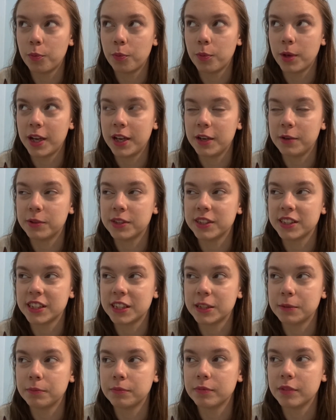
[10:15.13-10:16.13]
it was
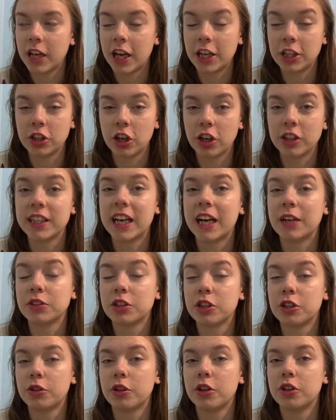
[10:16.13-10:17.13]
um, had gone down
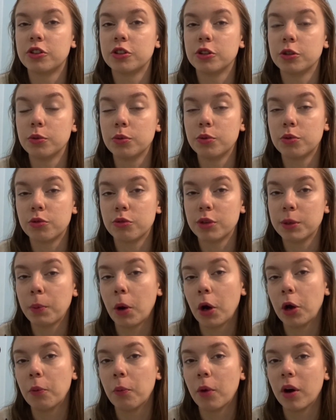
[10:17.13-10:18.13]
to
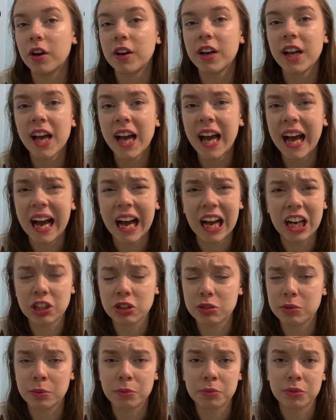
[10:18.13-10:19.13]
3.1. I just
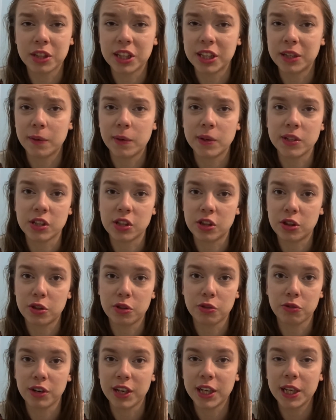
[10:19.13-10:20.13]
remember that it was
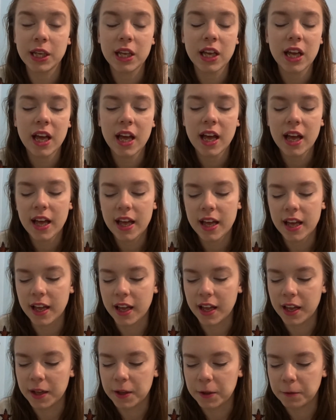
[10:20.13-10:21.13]
3
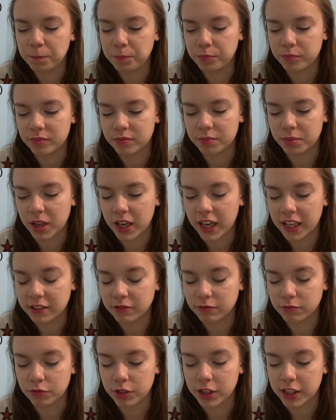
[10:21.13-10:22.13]
um, but I
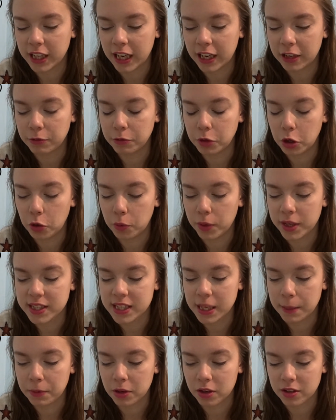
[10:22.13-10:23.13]
really hadn't noticed
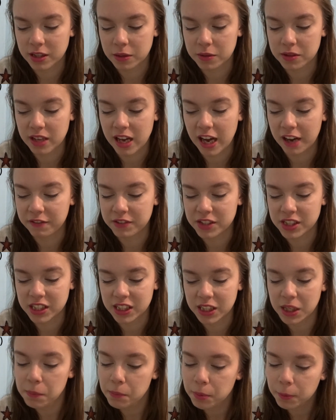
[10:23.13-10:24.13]
it because I was half
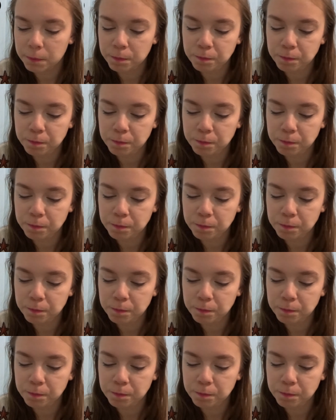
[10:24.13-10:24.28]
asleep.